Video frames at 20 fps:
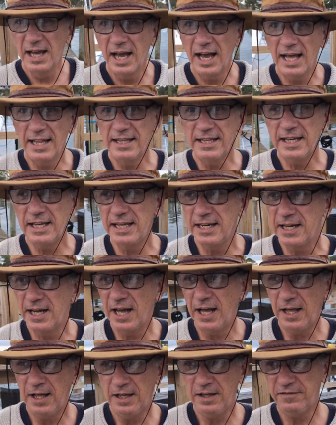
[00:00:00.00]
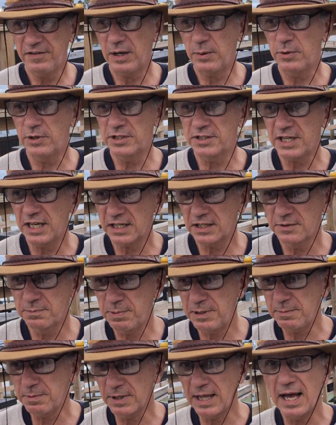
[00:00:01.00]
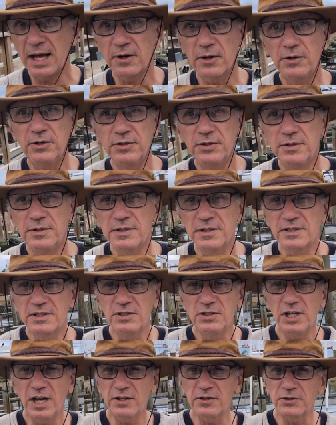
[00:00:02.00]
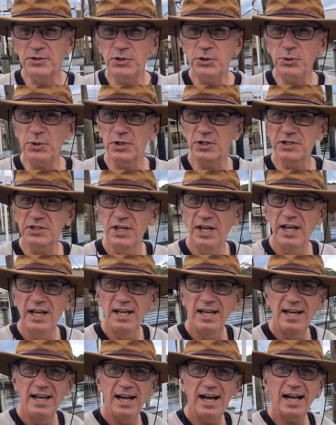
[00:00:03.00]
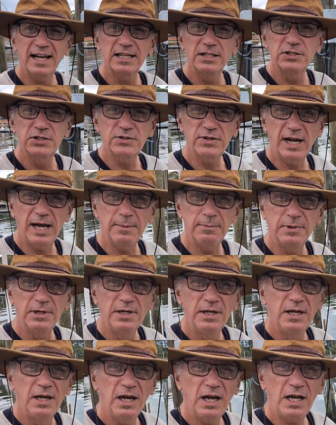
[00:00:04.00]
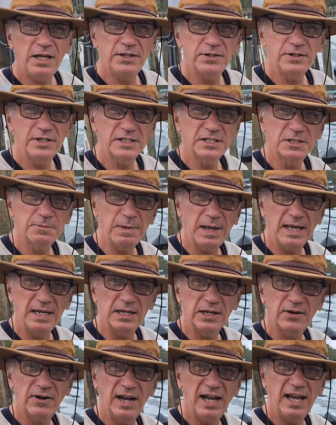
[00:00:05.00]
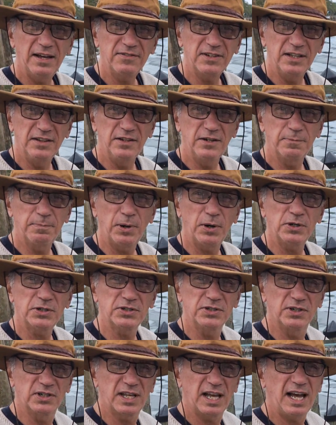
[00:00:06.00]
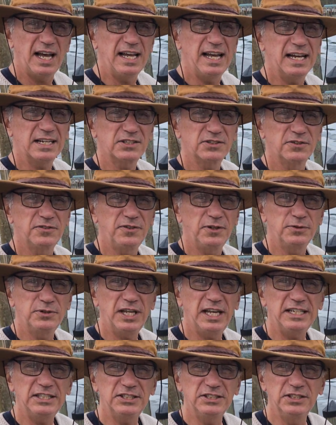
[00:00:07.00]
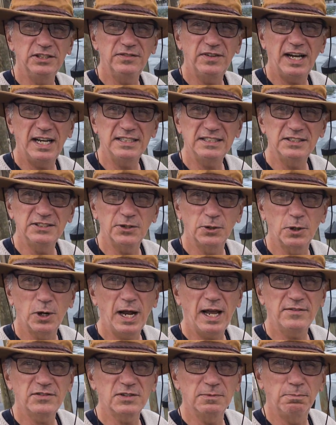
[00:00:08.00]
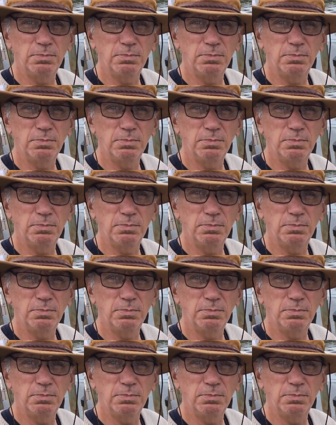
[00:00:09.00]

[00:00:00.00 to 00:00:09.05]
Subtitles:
And then if I want to take people out on other tours, I can strap other Expandacraft and their personal kayaks or flotation devices, or have some